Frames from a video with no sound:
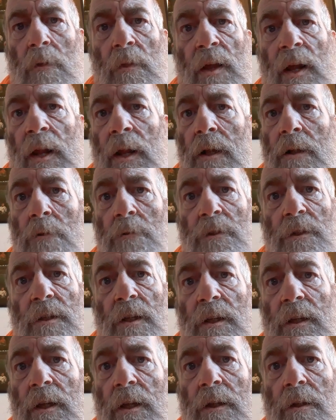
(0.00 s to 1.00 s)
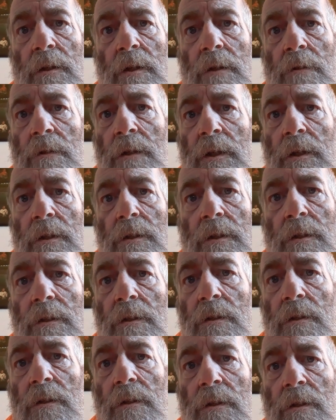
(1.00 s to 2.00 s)
That ain't going to sink into you, is it?
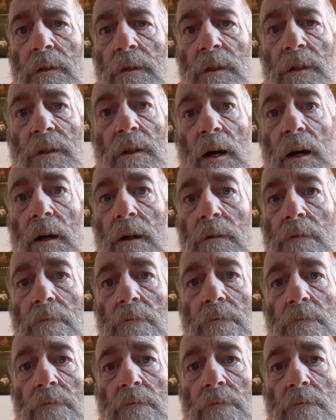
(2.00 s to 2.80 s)
It's not.